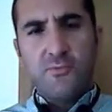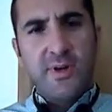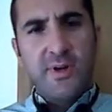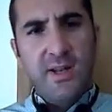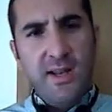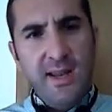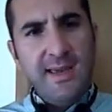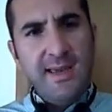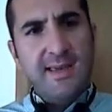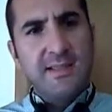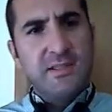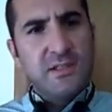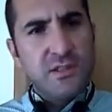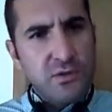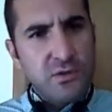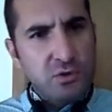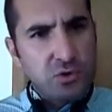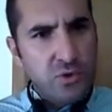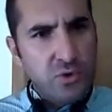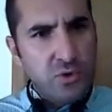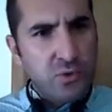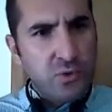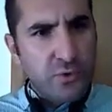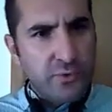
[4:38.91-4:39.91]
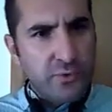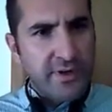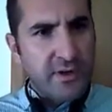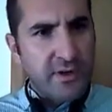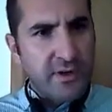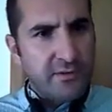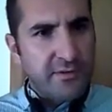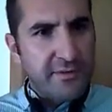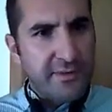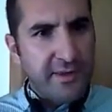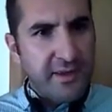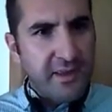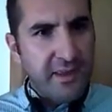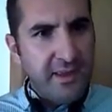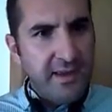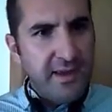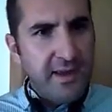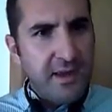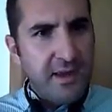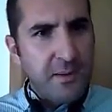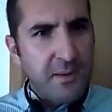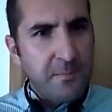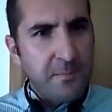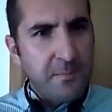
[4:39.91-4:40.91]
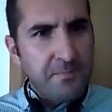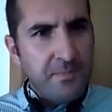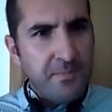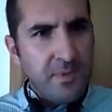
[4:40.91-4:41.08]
relate to critical thinking.